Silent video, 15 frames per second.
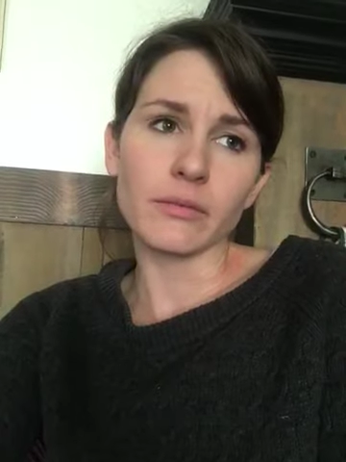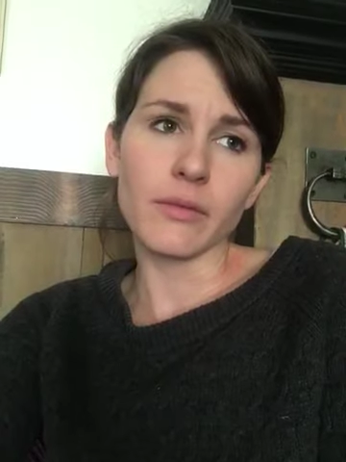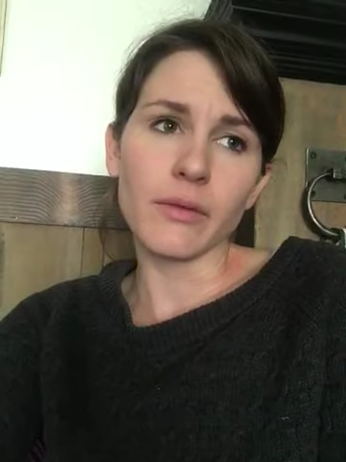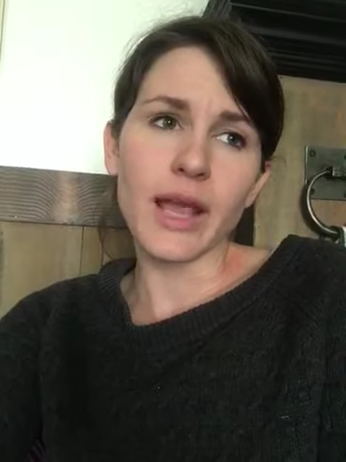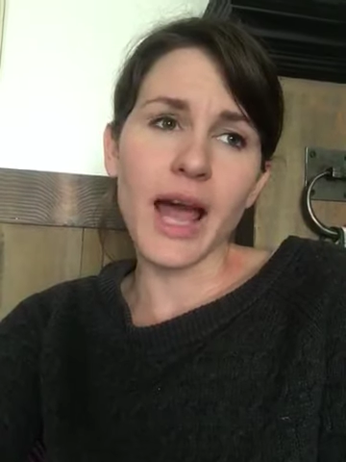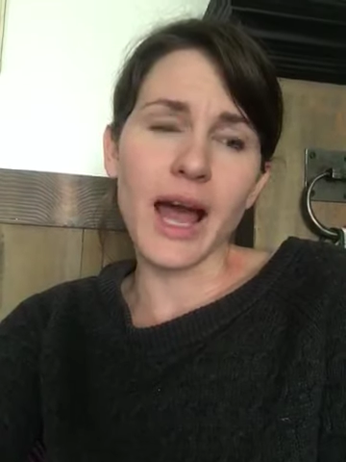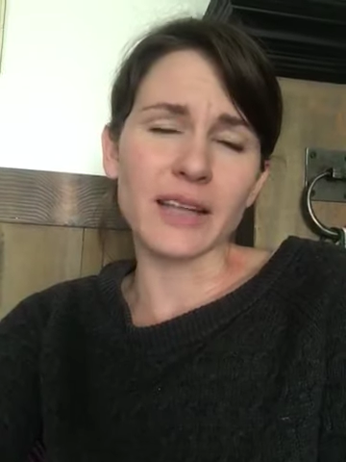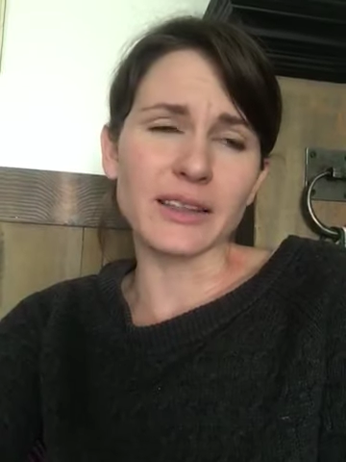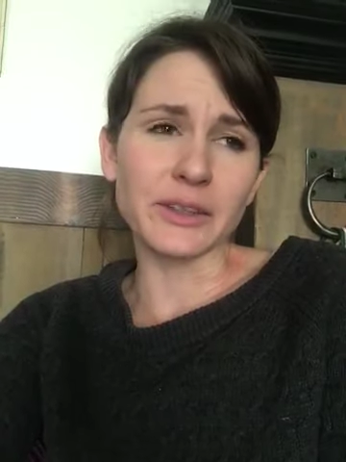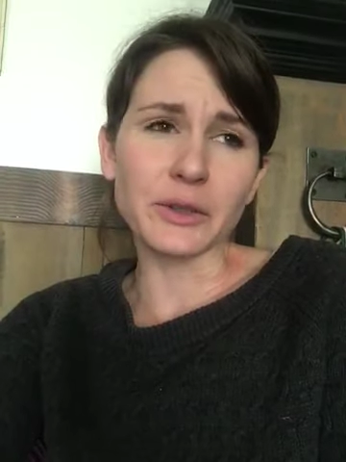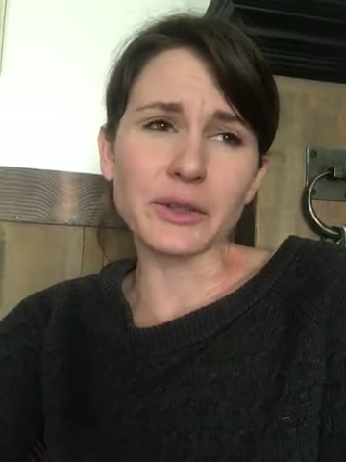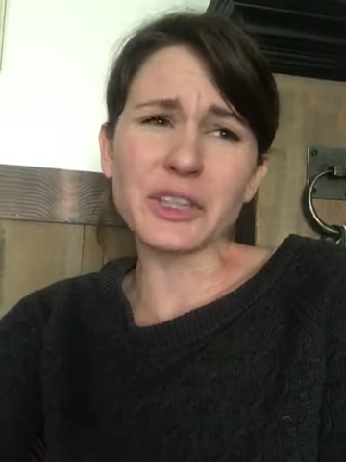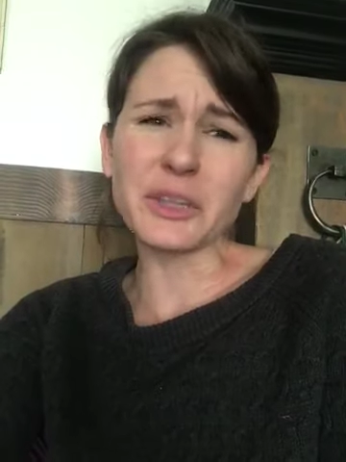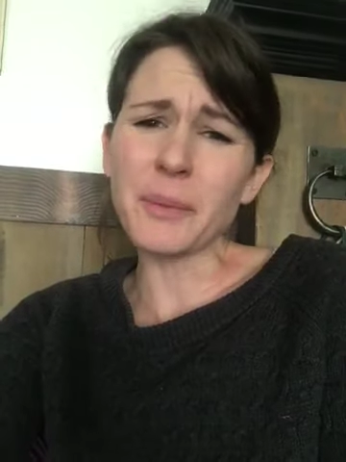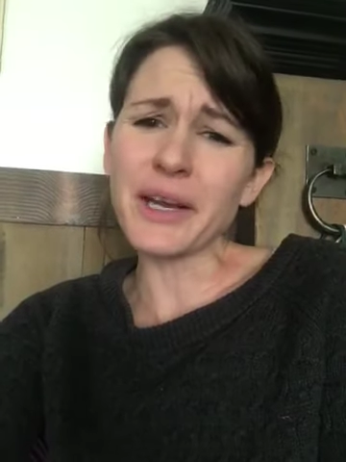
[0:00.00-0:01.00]
Yeah, so
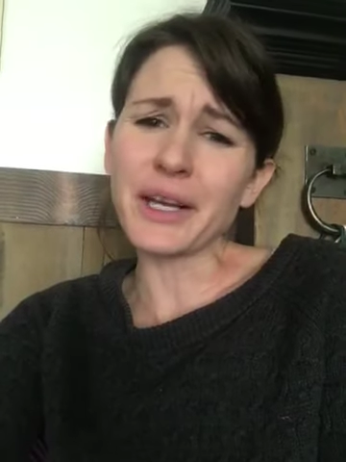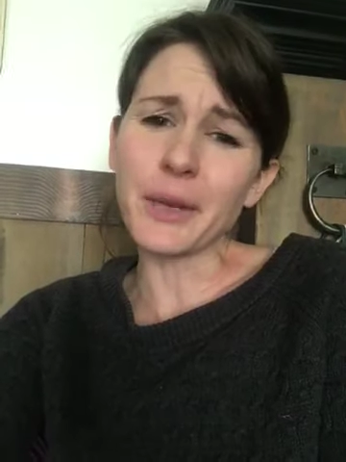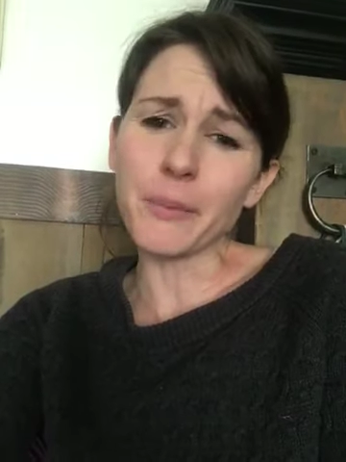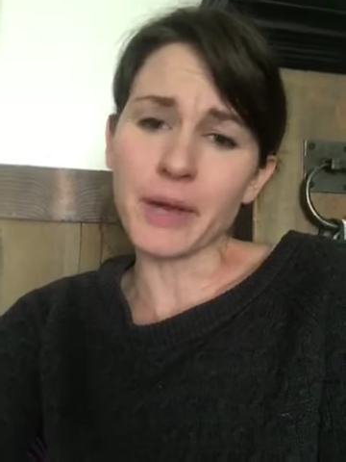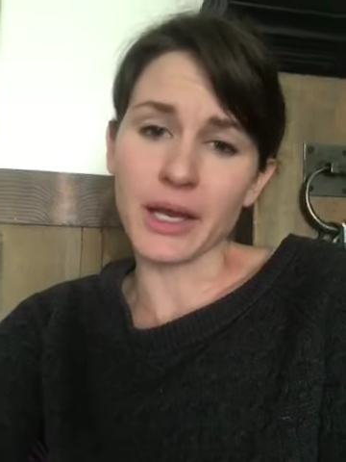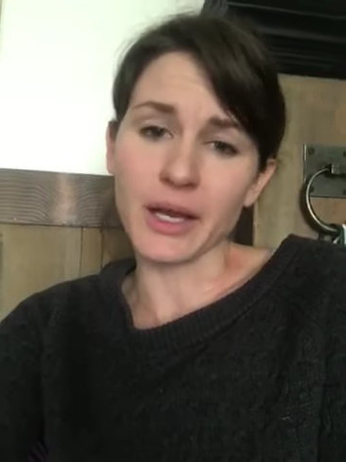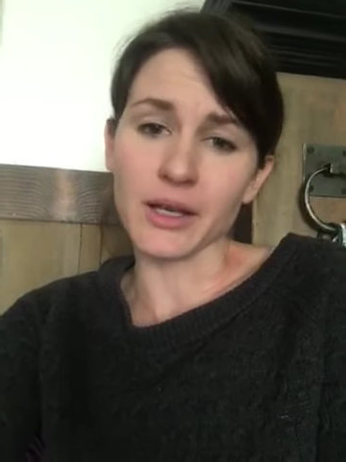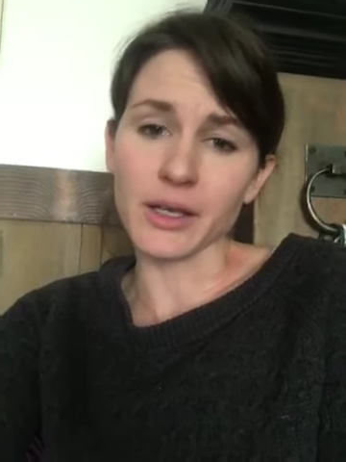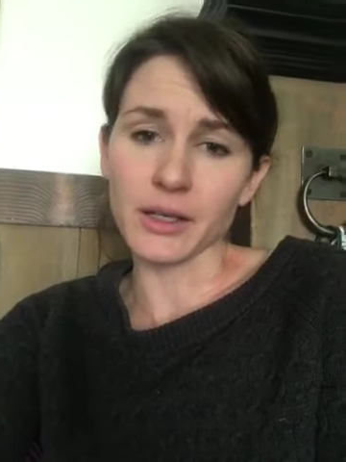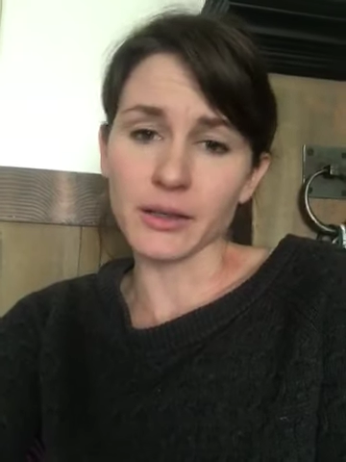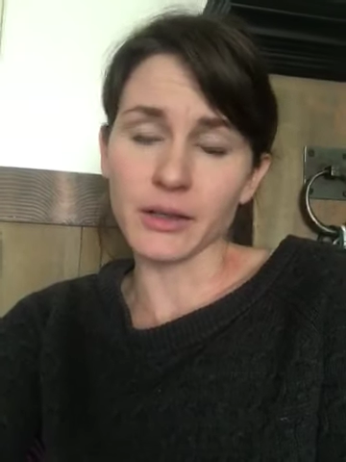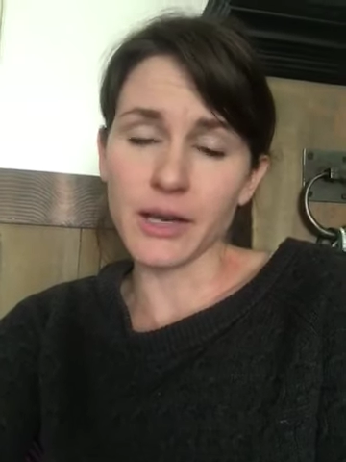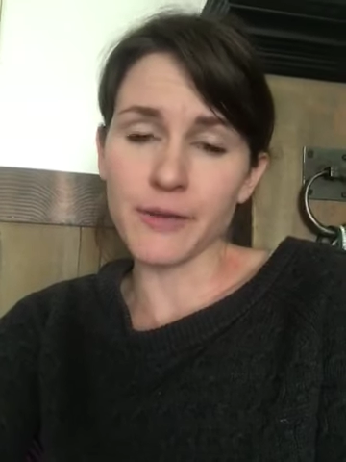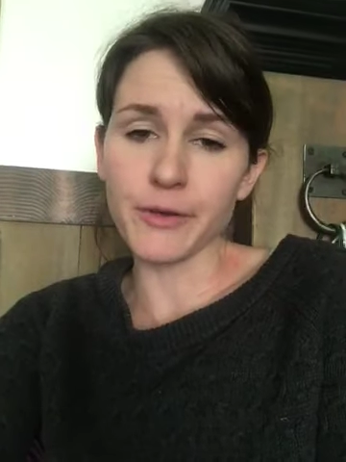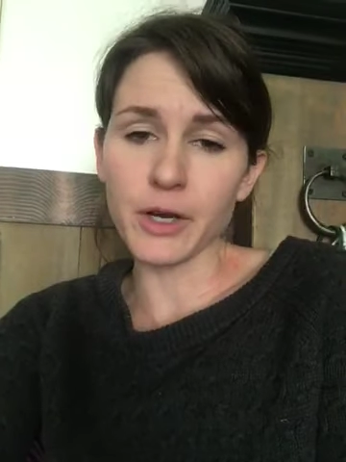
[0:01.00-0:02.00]
just be committed.
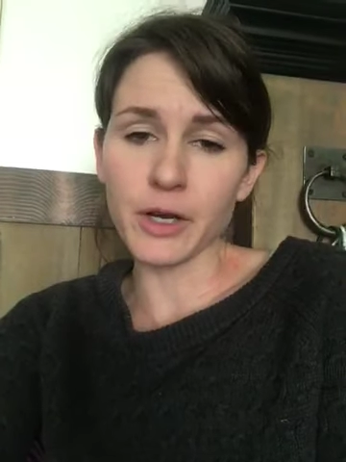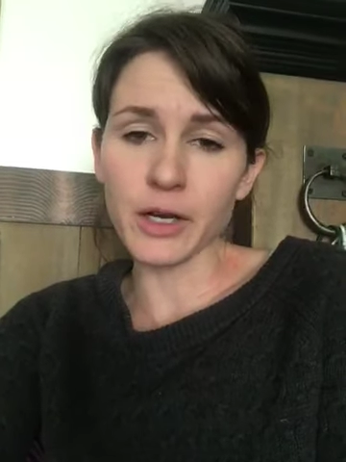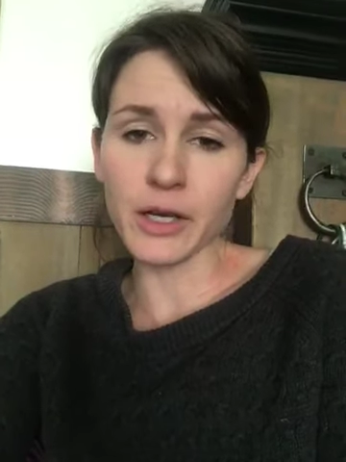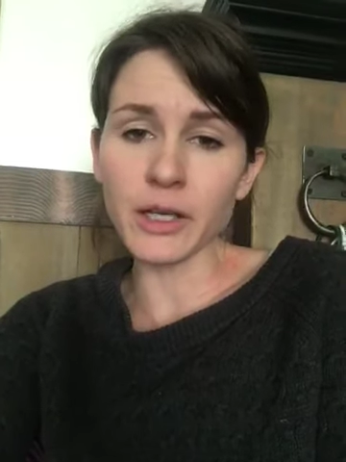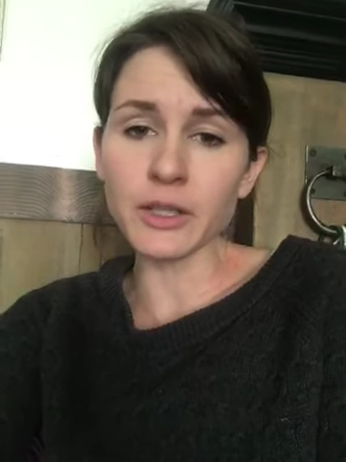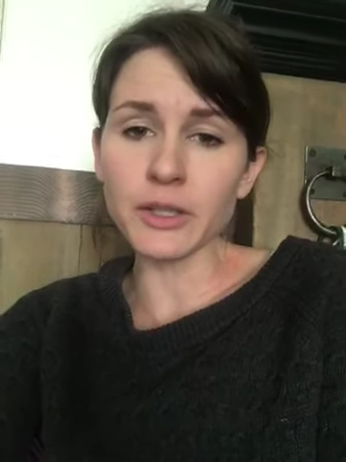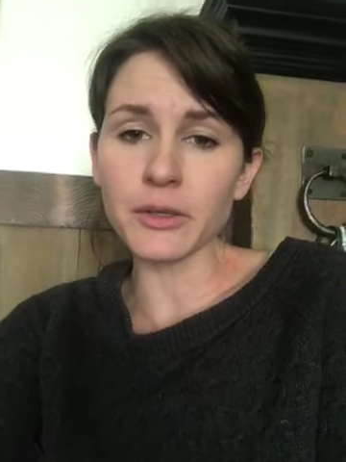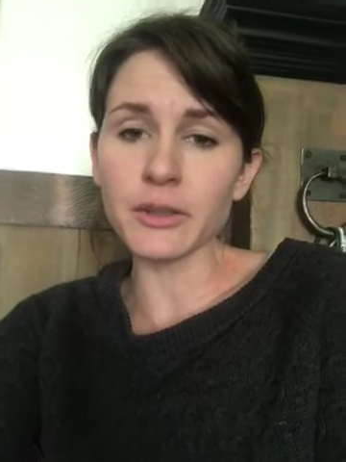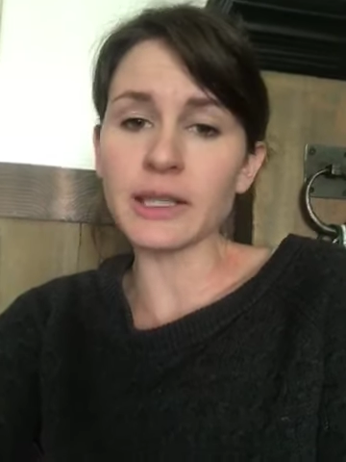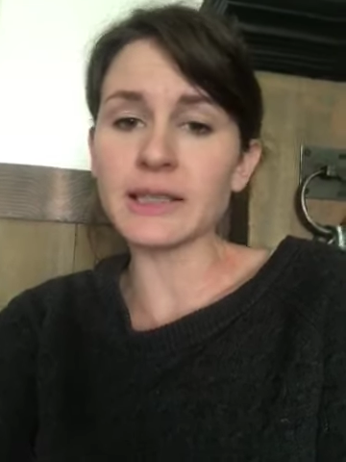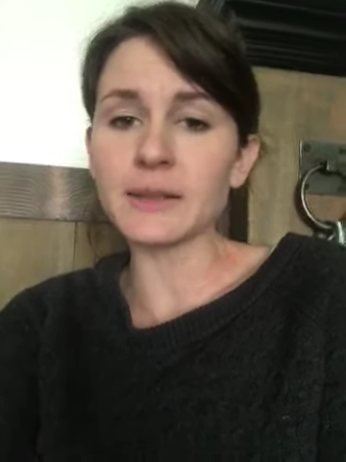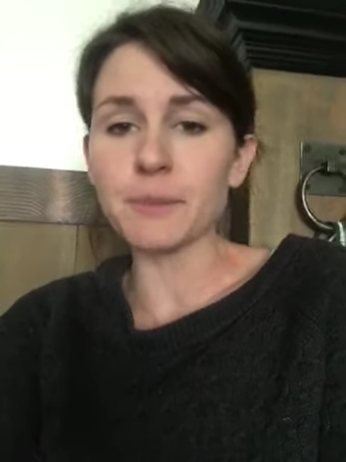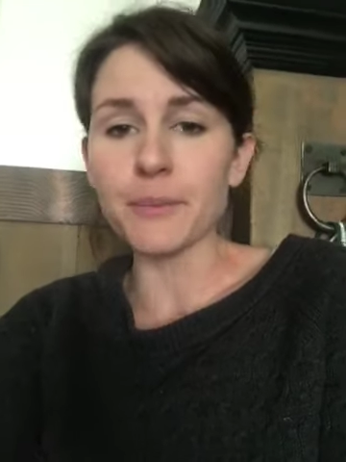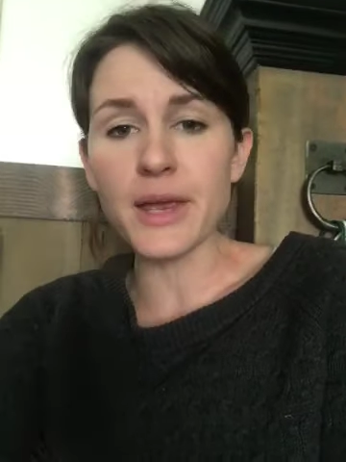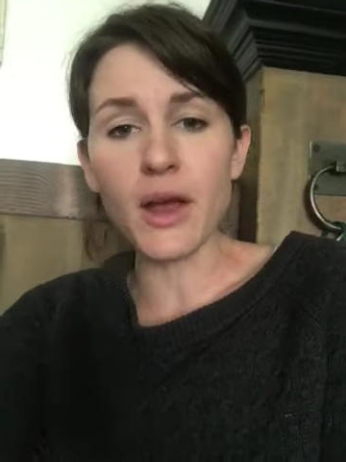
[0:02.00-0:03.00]
If you're going to do
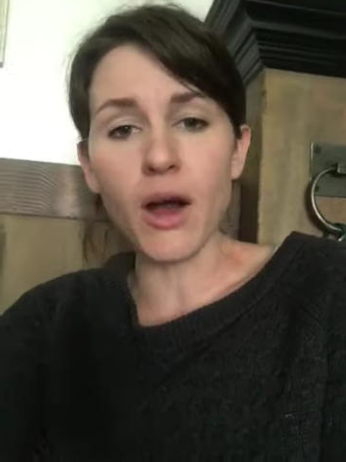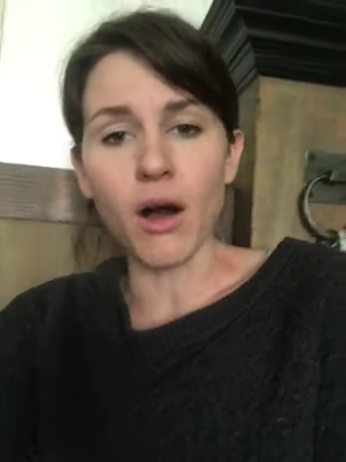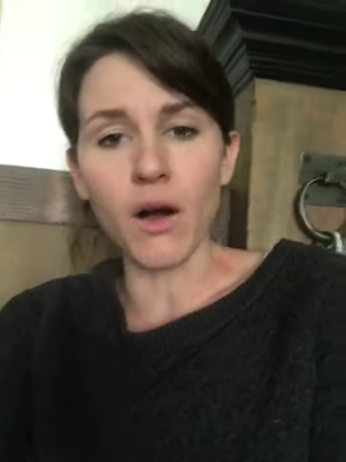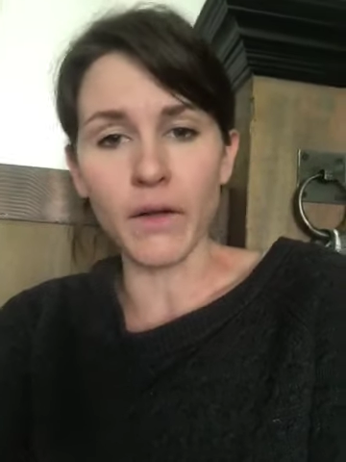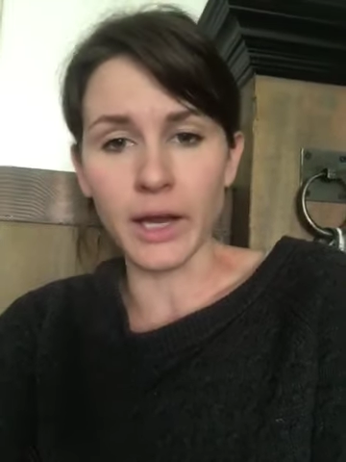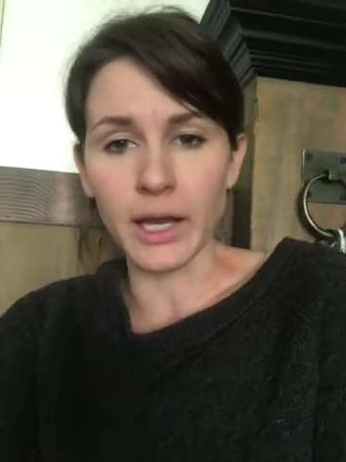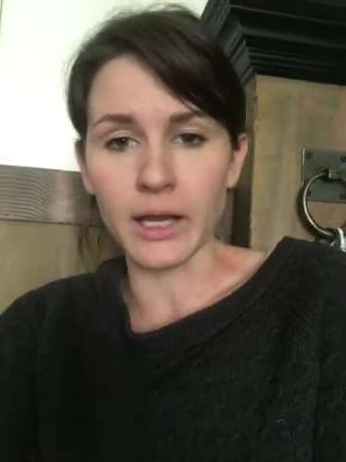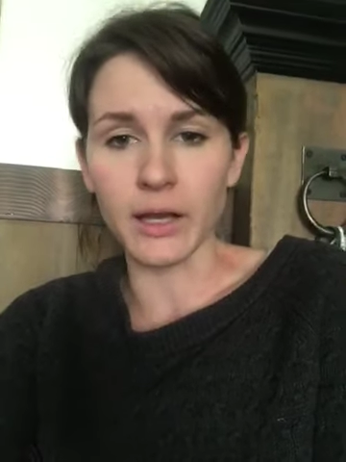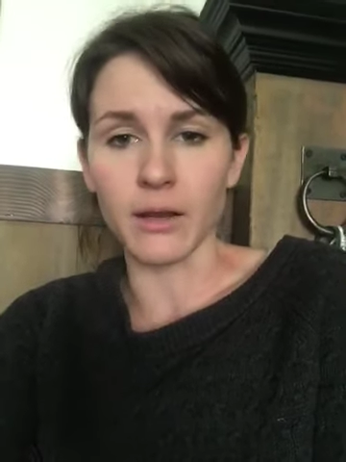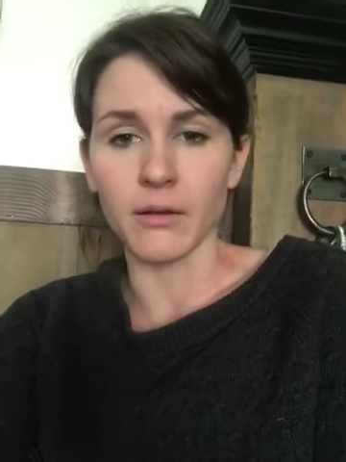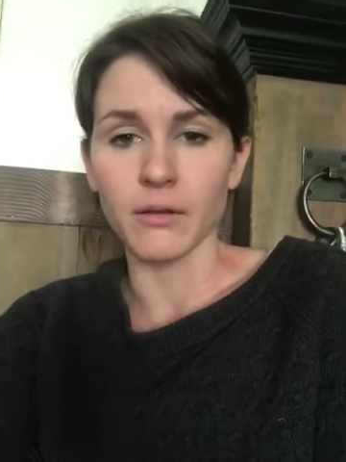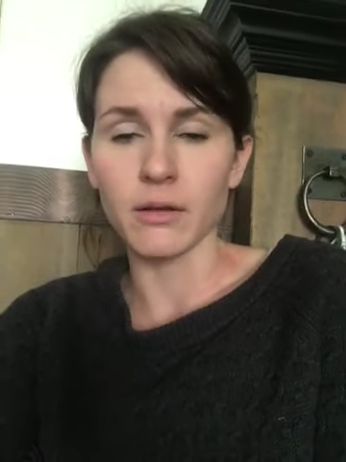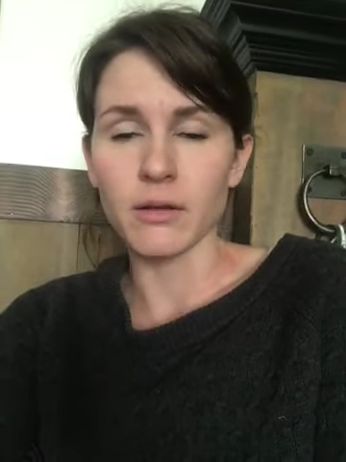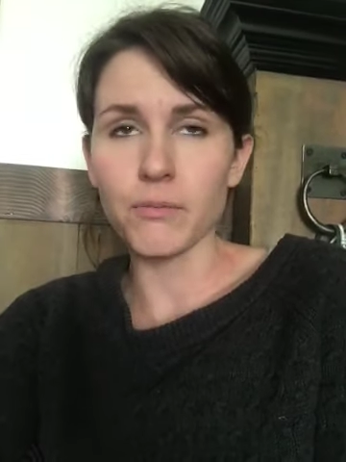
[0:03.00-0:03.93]
this, be all in,